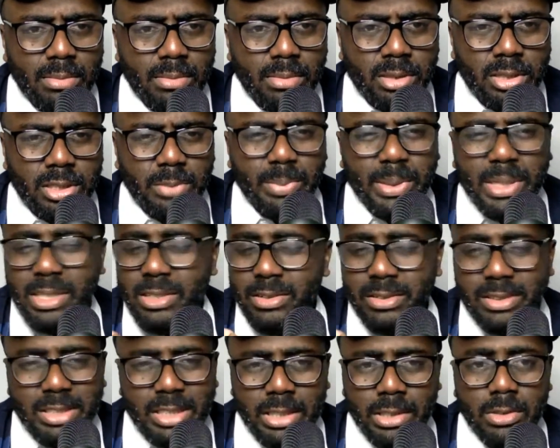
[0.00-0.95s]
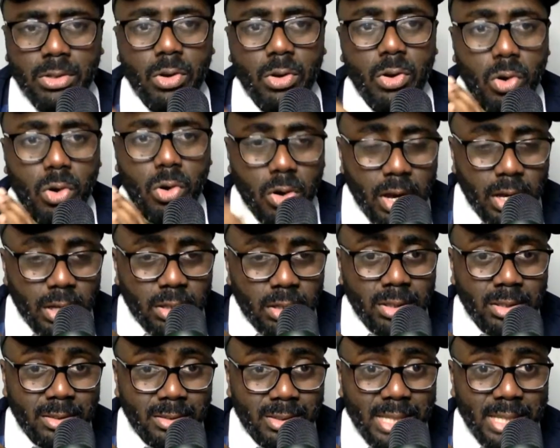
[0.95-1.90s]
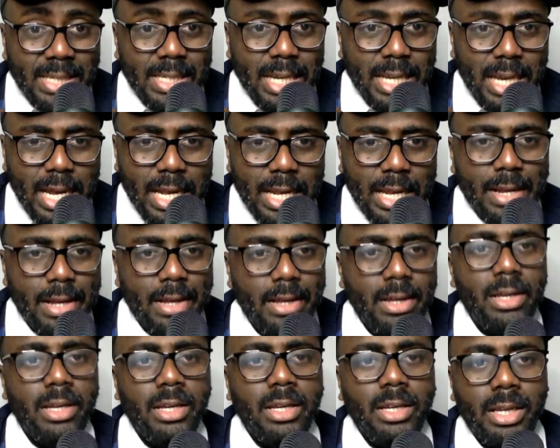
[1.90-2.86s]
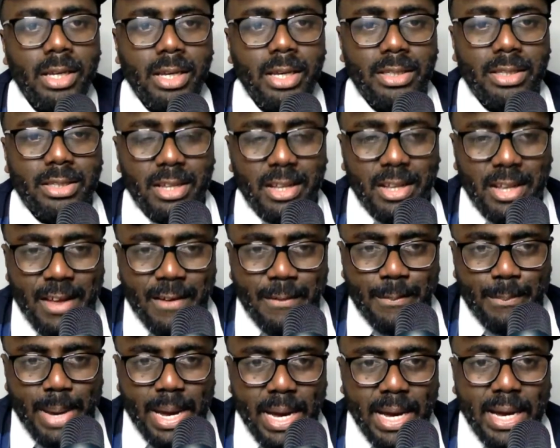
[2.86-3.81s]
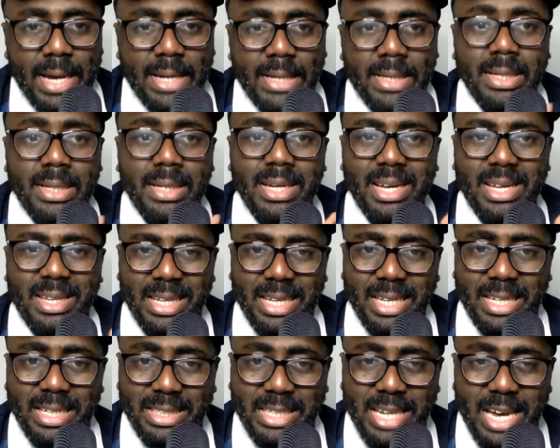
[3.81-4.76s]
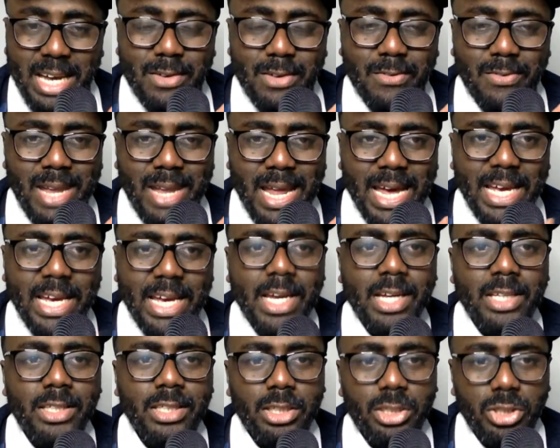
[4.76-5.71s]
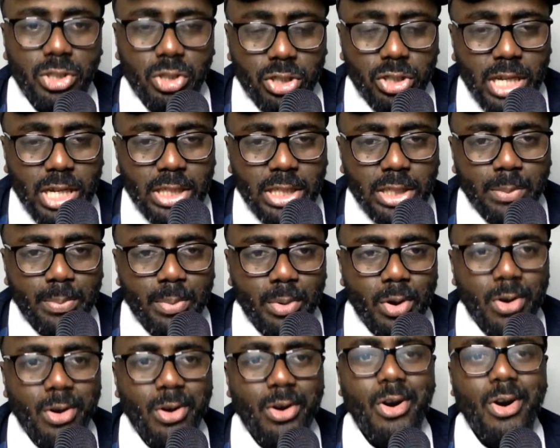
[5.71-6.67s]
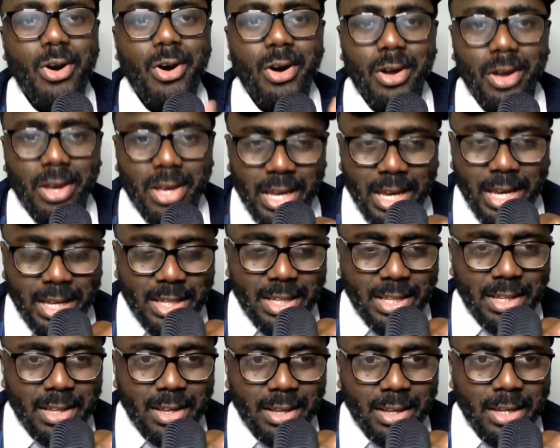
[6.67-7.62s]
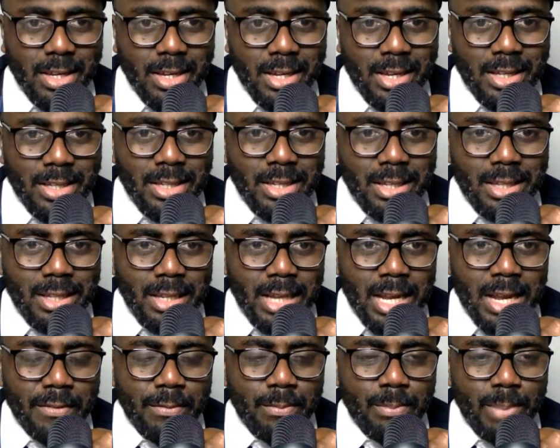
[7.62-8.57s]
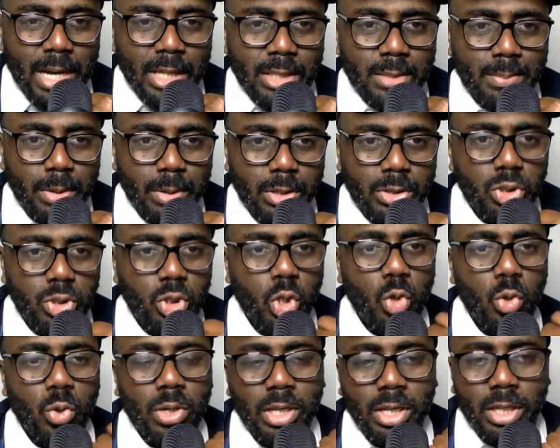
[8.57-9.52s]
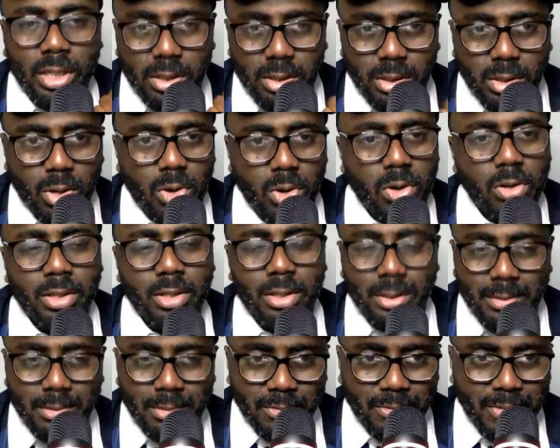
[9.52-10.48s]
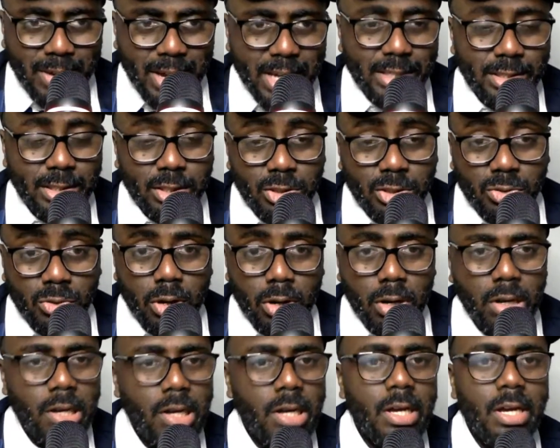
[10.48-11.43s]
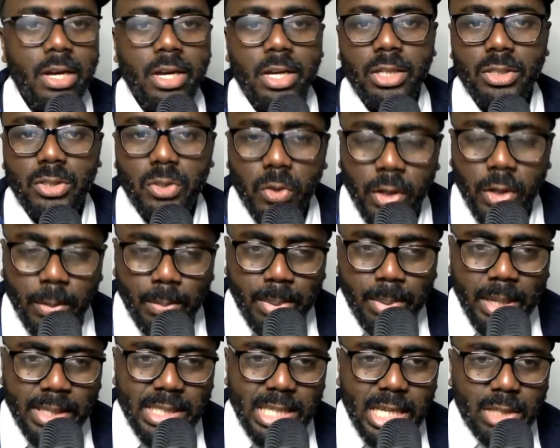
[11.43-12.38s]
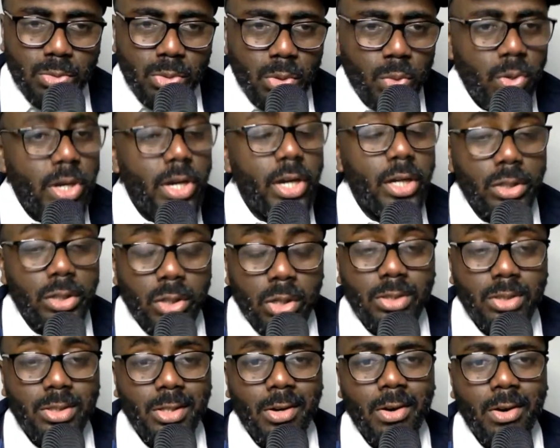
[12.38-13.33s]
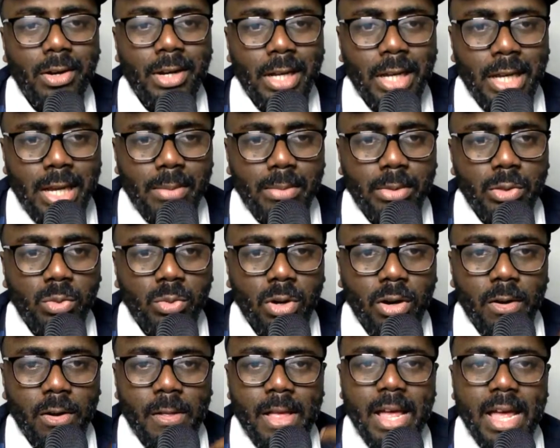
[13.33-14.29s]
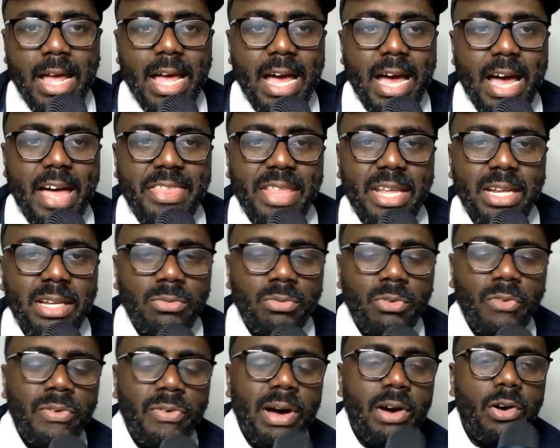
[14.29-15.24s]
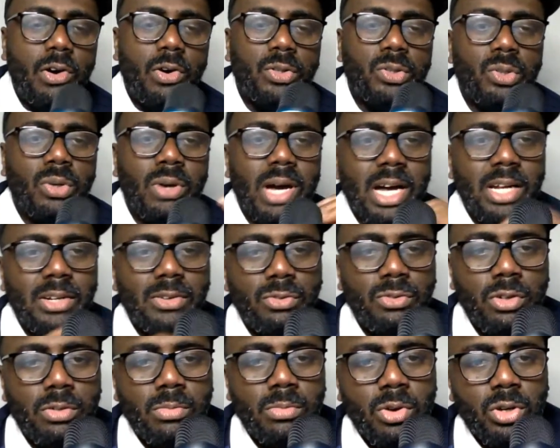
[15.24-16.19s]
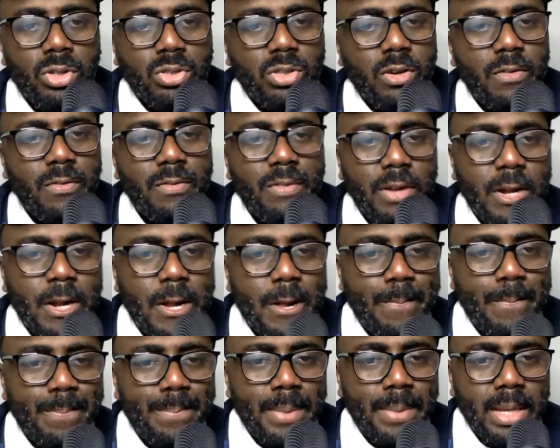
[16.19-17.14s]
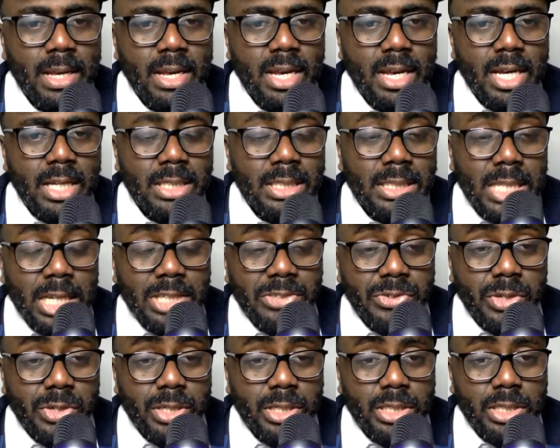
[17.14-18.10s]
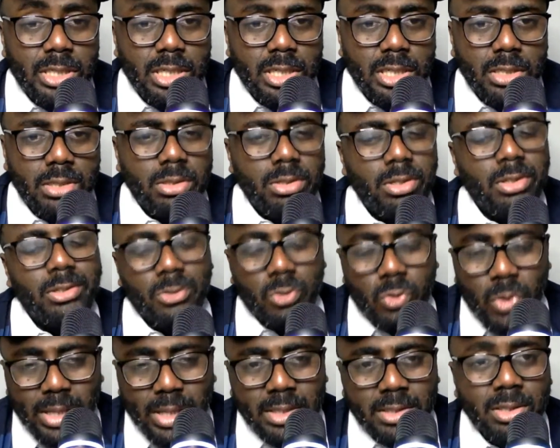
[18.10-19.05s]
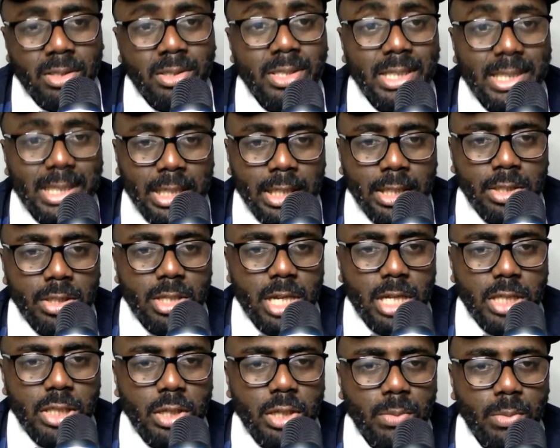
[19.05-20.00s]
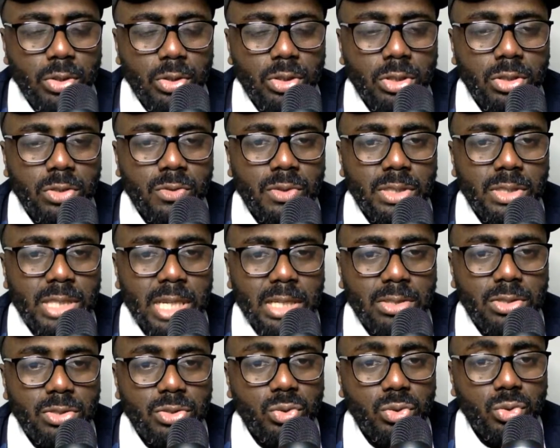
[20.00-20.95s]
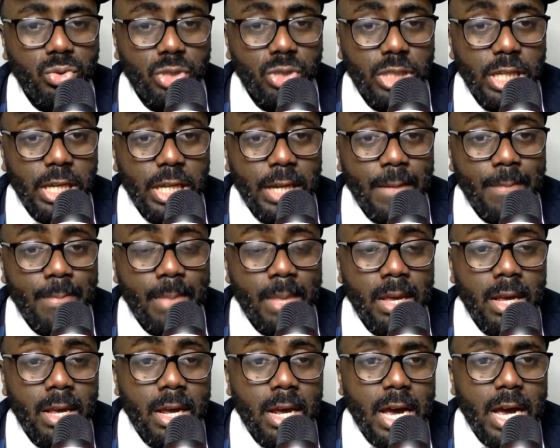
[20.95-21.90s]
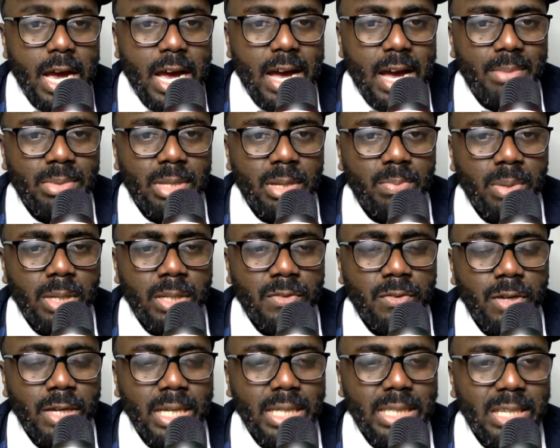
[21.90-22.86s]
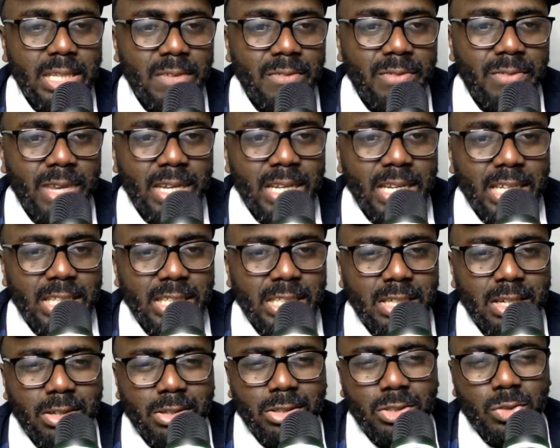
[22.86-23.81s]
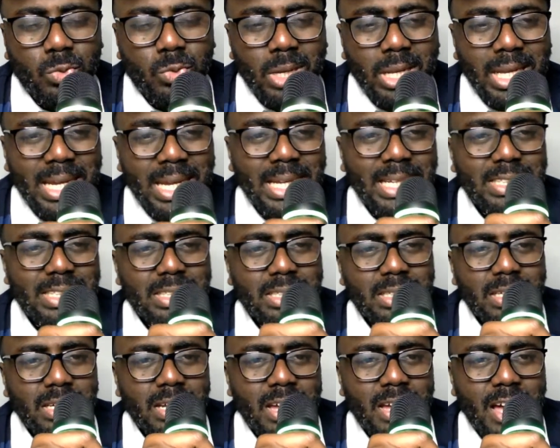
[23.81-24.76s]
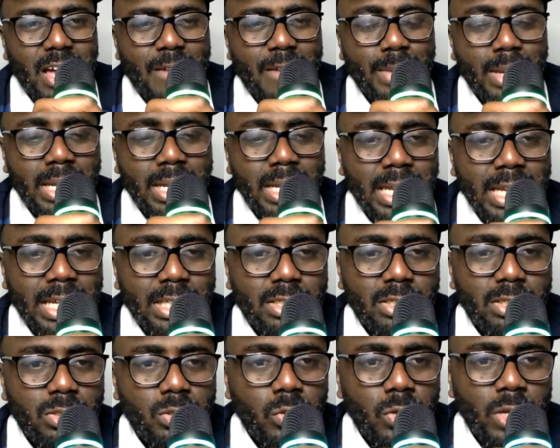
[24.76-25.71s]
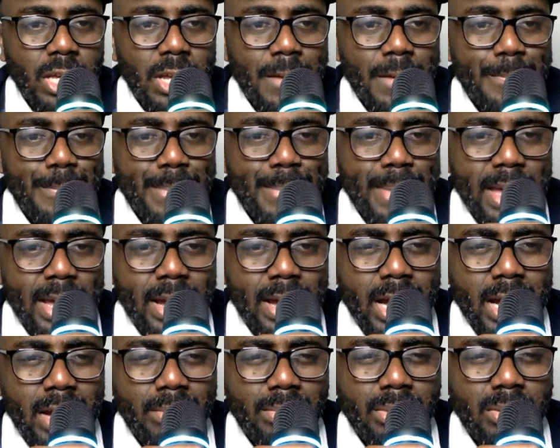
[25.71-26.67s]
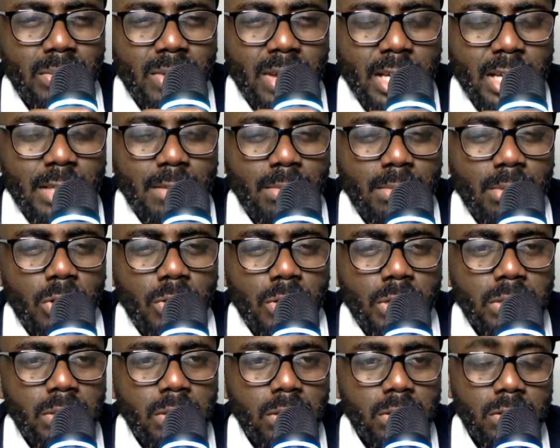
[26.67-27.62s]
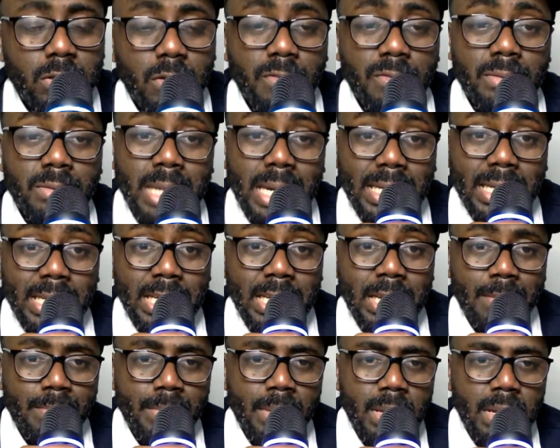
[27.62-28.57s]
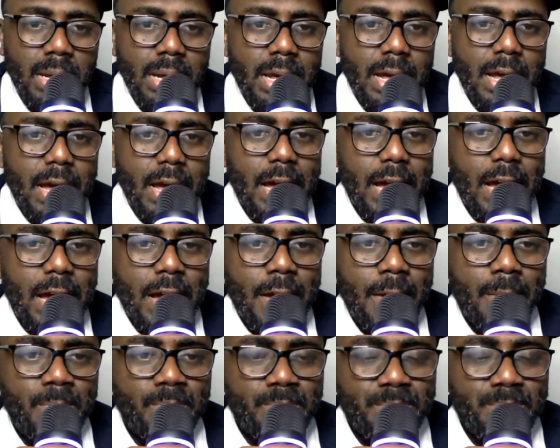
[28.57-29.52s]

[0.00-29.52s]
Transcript: the beginning of the season, or he was signed earlier. He's a left back, and I think he's kind of like the Josh Acheampong in the left back spot. So he's tall, he's fast, he's strong. So he plays as well. What are your thoughts on him as well? And then we've also had rumors of the Nigerian, not quite, he's not yet an international, but Chrysanthus Uche, that plays for Getafe, that Chelsea were linked, have been linked to him, and they were exploring thoughts of signing him. Um,